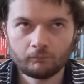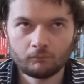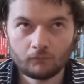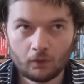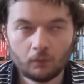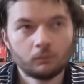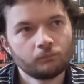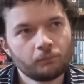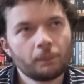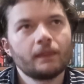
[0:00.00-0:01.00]
No,
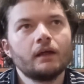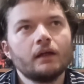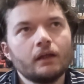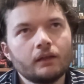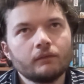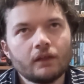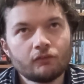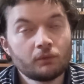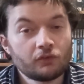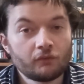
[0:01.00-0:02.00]

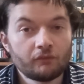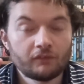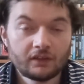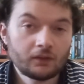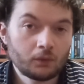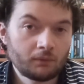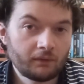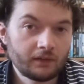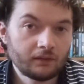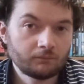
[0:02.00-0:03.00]
Everybody's Golf 3 didn't come out
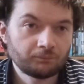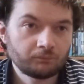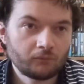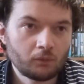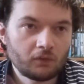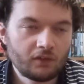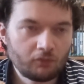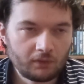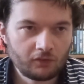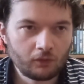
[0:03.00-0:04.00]
here, so it's
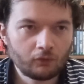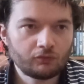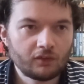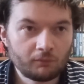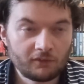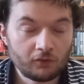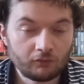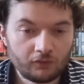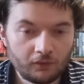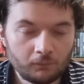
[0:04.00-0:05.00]
Everybody's Golf, Everybody's
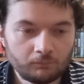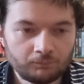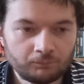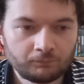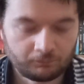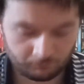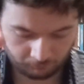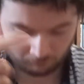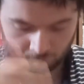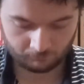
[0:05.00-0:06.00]
Golf 2,
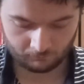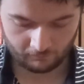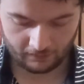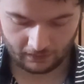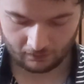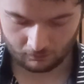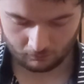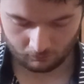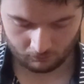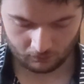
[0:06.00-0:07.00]
then
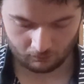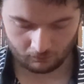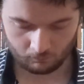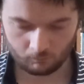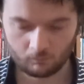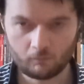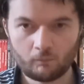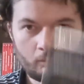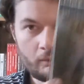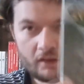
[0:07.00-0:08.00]

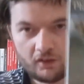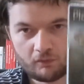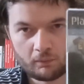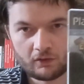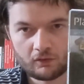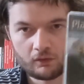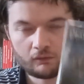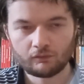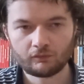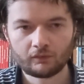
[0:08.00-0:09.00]
this Everybody's Golf,